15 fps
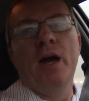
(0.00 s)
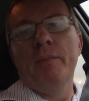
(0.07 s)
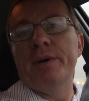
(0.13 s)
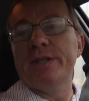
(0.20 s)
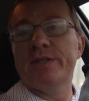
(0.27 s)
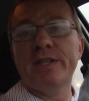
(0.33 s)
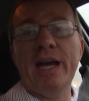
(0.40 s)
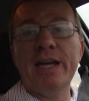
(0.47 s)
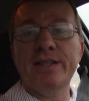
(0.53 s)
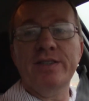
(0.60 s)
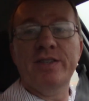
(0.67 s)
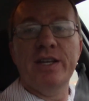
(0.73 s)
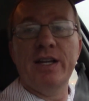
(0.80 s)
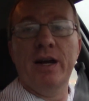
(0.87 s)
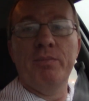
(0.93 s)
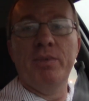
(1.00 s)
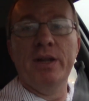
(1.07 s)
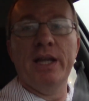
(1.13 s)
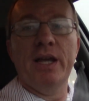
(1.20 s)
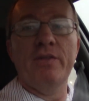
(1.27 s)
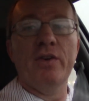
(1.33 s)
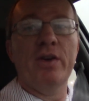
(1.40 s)
But Satan's an
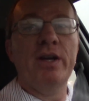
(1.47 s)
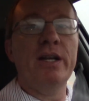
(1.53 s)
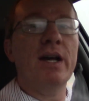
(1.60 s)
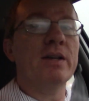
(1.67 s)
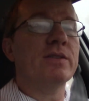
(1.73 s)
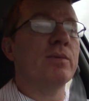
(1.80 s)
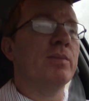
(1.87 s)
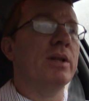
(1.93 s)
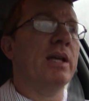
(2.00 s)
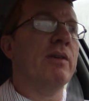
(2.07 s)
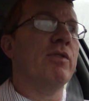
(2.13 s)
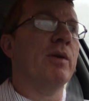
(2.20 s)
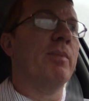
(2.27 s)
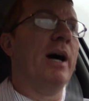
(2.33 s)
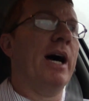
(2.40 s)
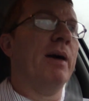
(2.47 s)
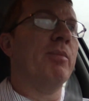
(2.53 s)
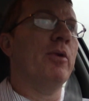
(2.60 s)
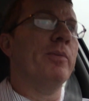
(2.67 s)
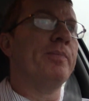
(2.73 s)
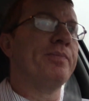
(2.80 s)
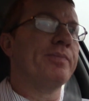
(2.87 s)
unbeliever, he doesn't believe the Bible.